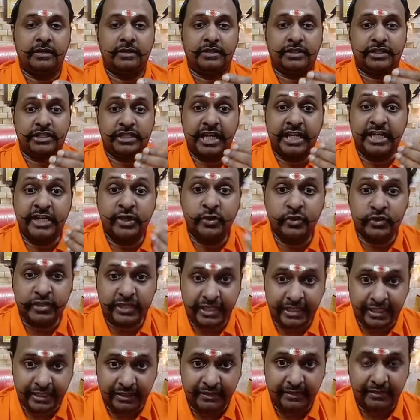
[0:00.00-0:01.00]

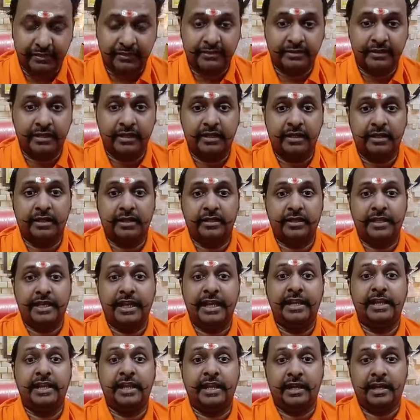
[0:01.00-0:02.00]
seducing the
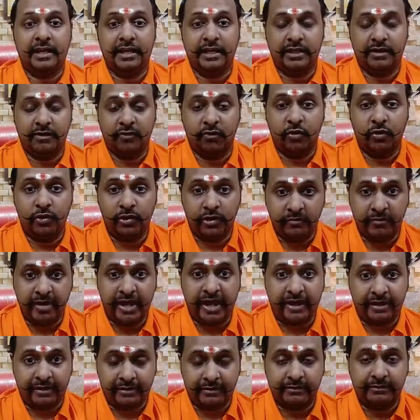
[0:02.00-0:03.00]
elderly old
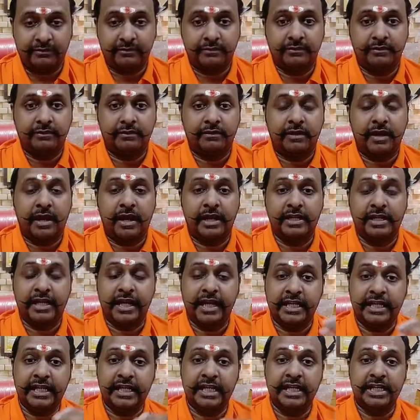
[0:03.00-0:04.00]
man and
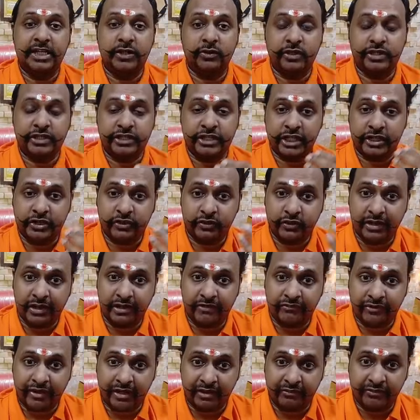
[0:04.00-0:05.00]
getting into a sexual
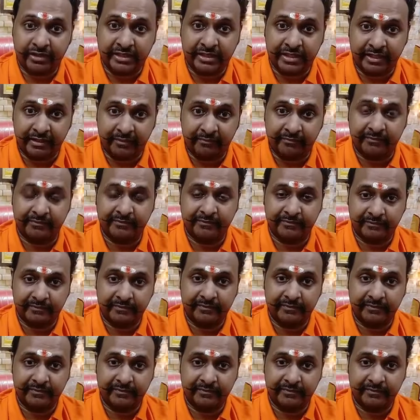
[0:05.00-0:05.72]
affair with him.